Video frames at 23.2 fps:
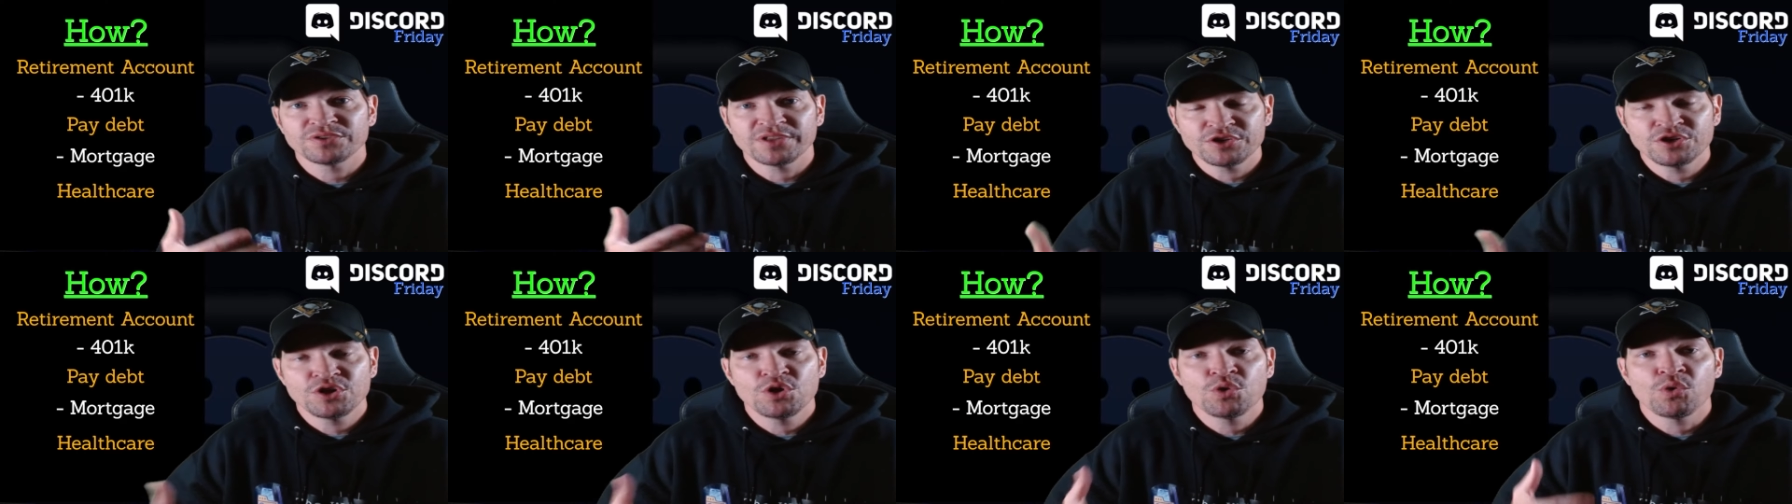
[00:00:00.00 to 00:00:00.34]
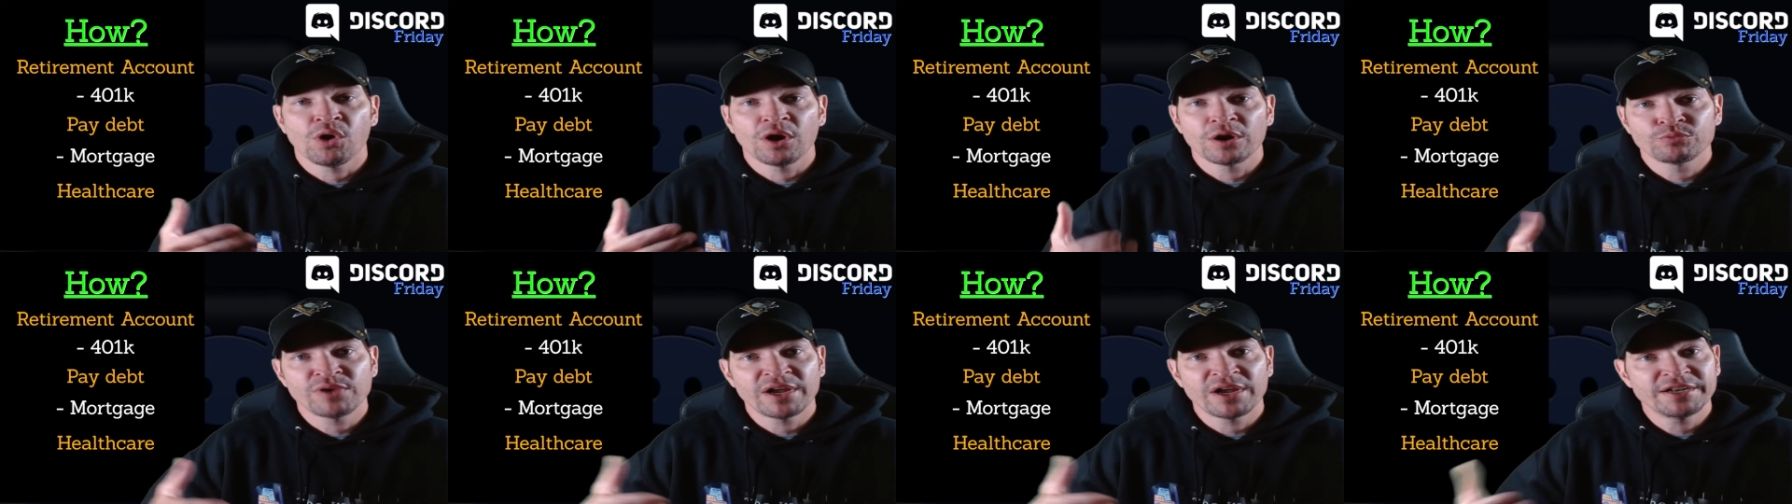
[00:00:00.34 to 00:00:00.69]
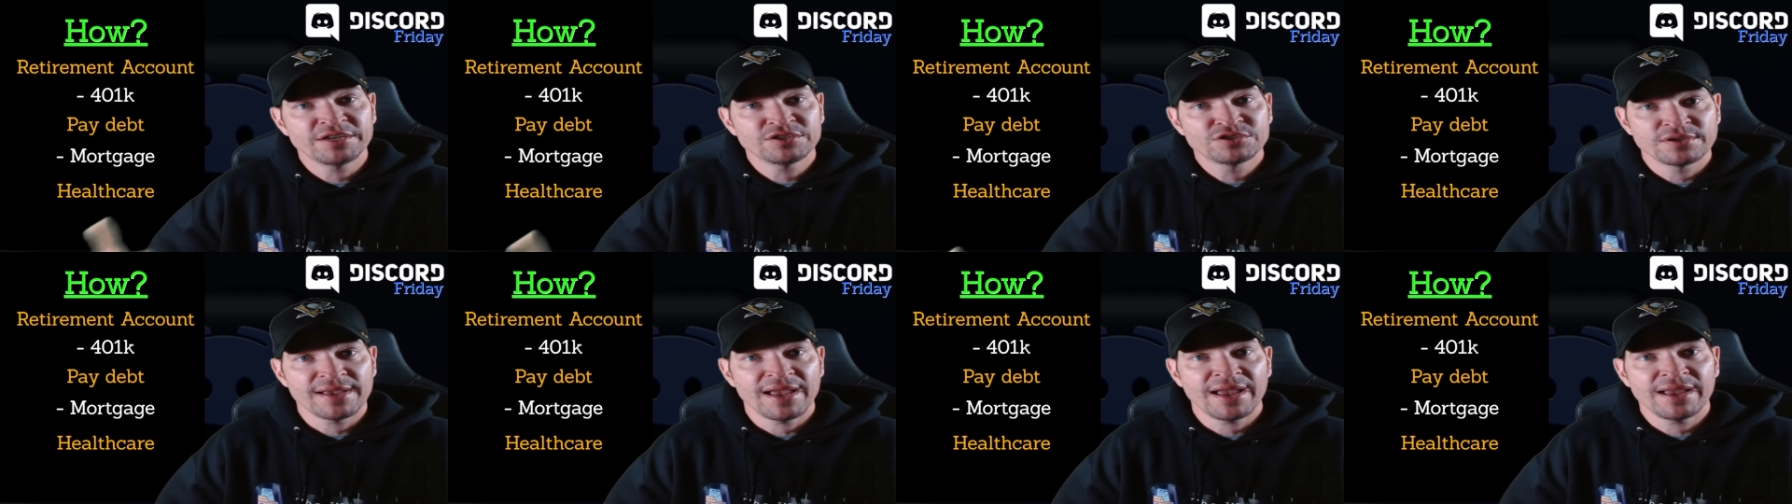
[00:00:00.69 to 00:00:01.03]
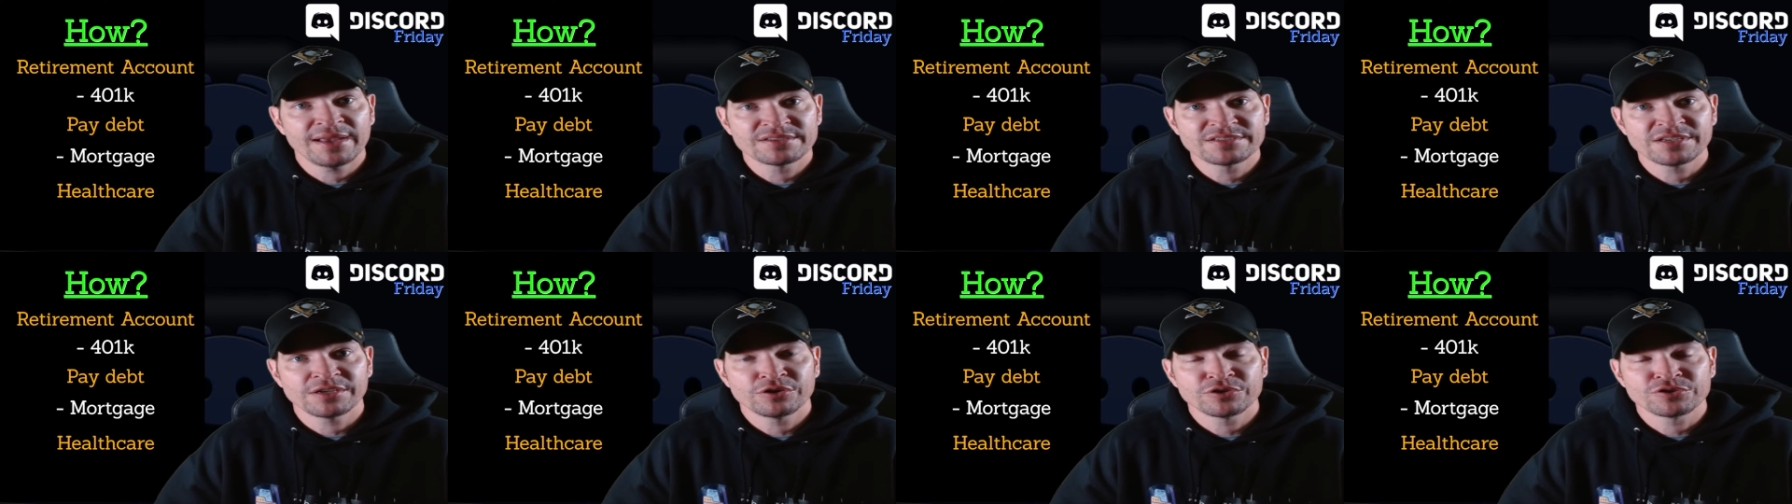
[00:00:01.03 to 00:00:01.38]
that you are ready to
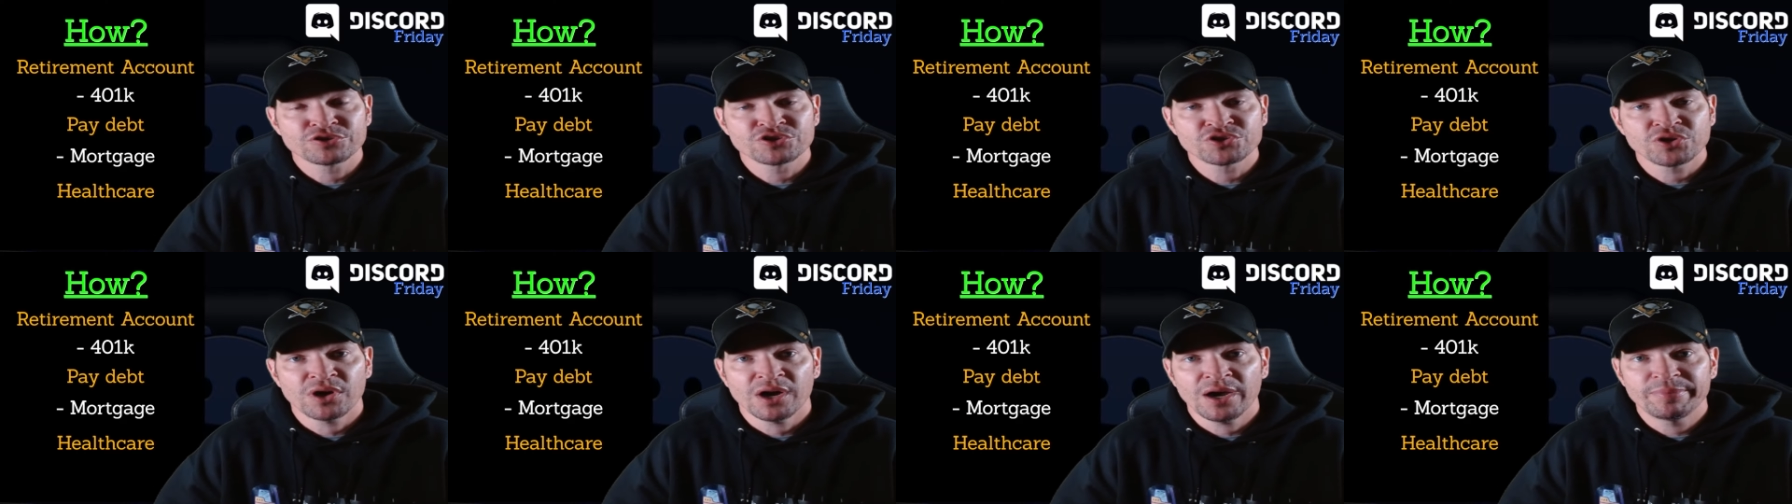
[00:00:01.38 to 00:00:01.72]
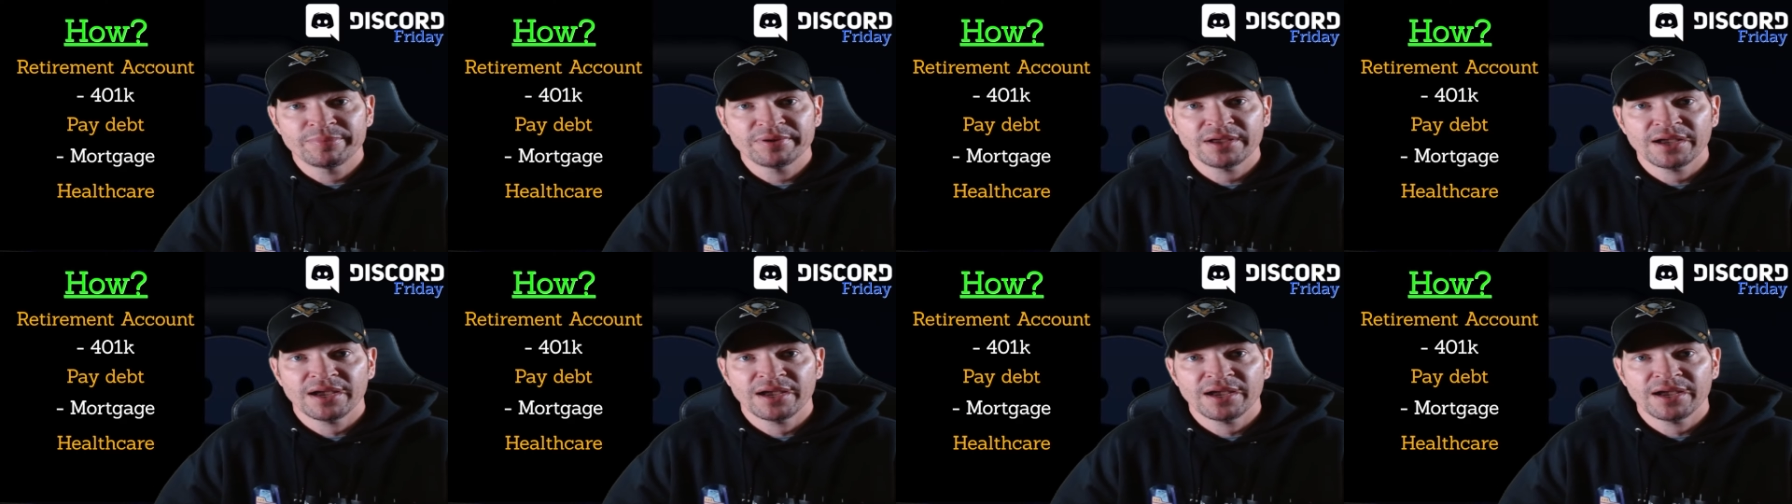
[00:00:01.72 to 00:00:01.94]
exit your job.